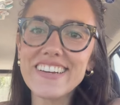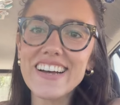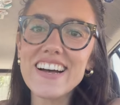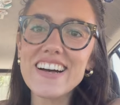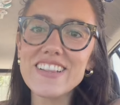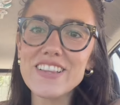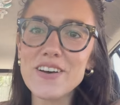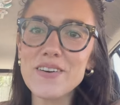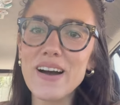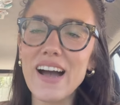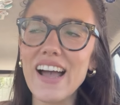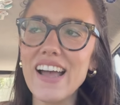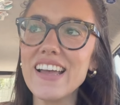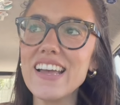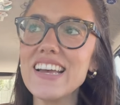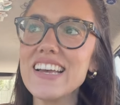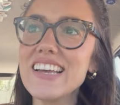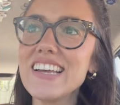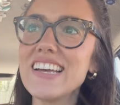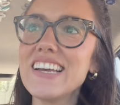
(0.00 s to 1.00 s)
Hello, hi.
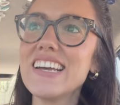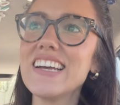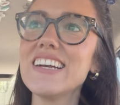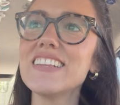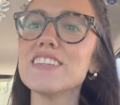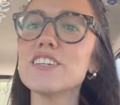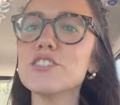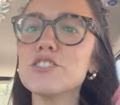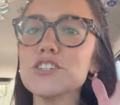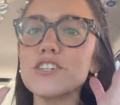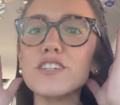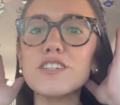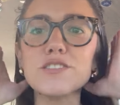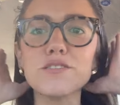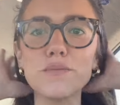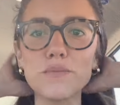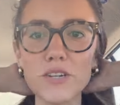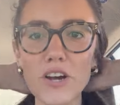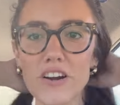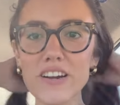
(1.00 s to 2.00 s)
This shirt is
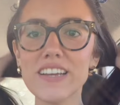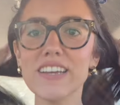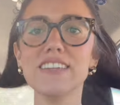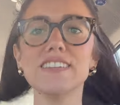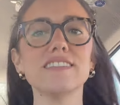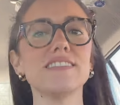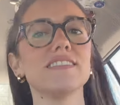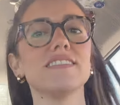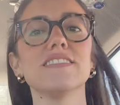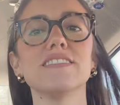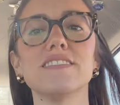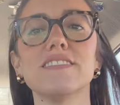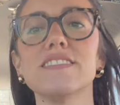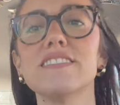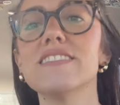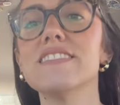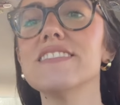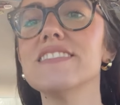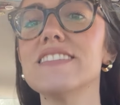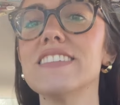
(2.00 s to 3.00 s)
from Target.
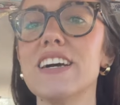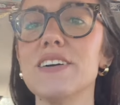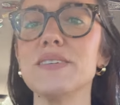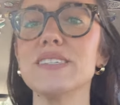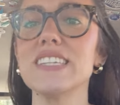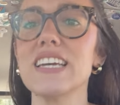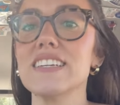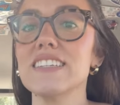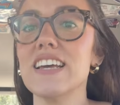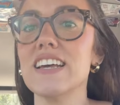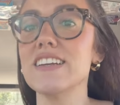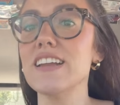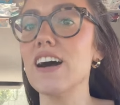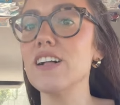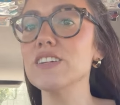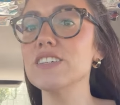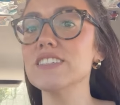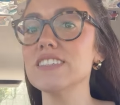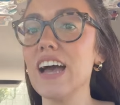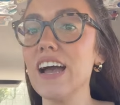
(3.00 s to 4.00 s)
That was like
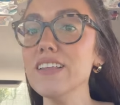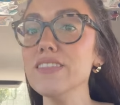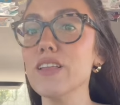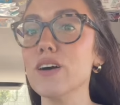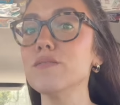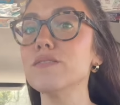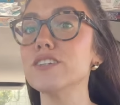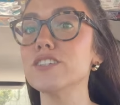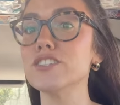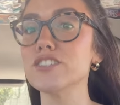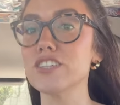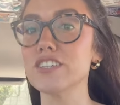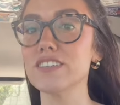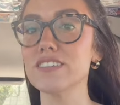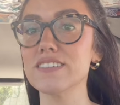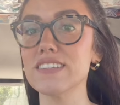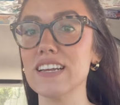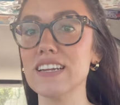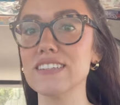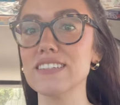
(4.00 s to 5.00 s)
$10. I love this
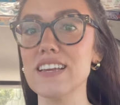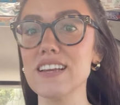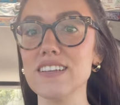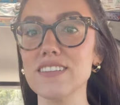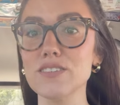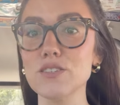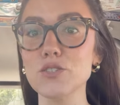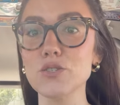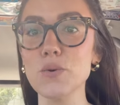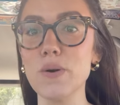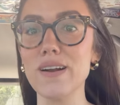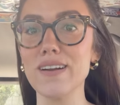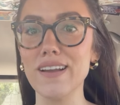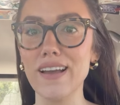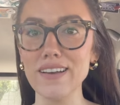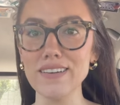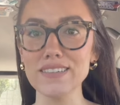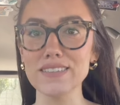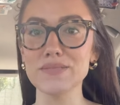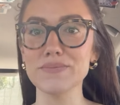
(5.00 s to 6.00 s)
shirt, that it's like a little square
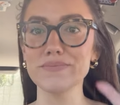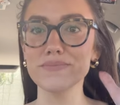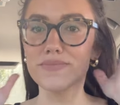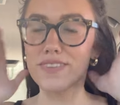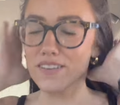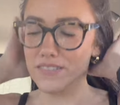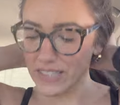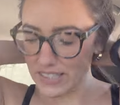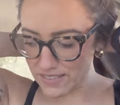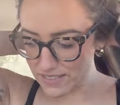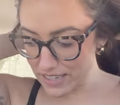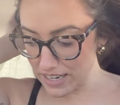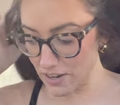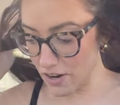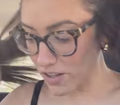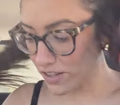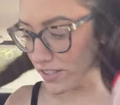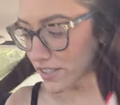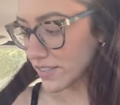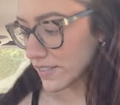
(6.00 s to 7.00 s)
neck. Love it,
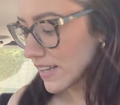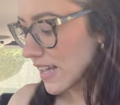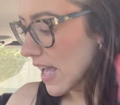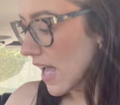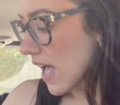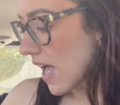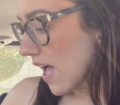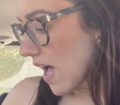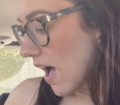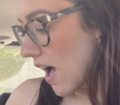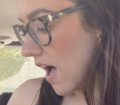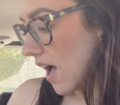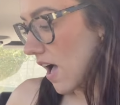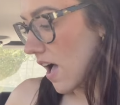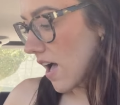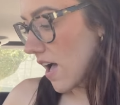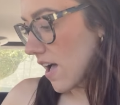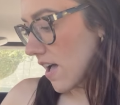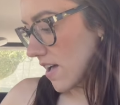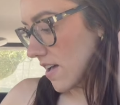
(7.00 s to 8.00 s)
$10.
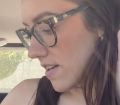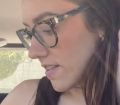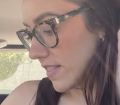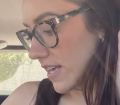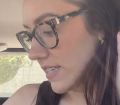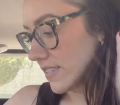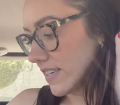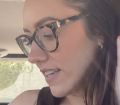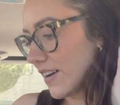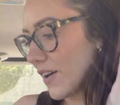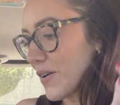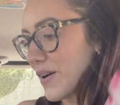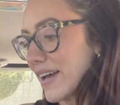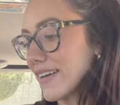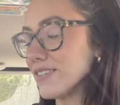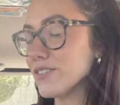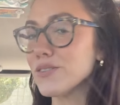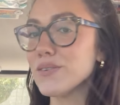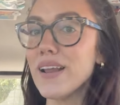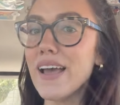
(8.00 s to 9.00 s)
That's it.
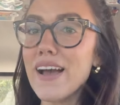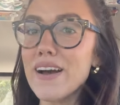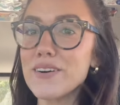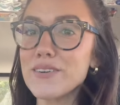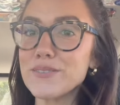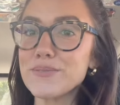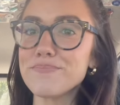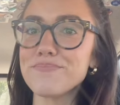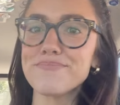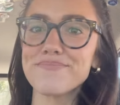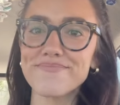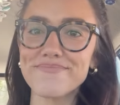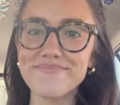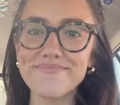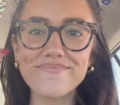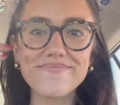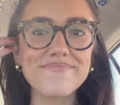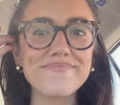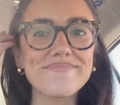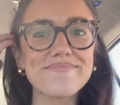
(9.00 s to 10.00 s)
Okay, so now
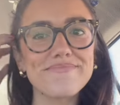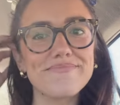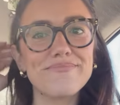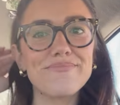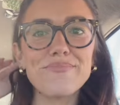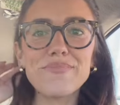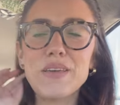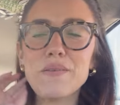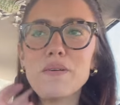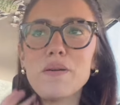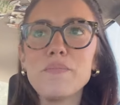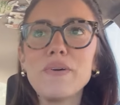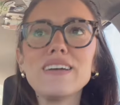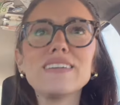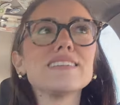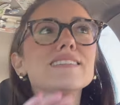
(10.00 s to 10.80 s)
that my brain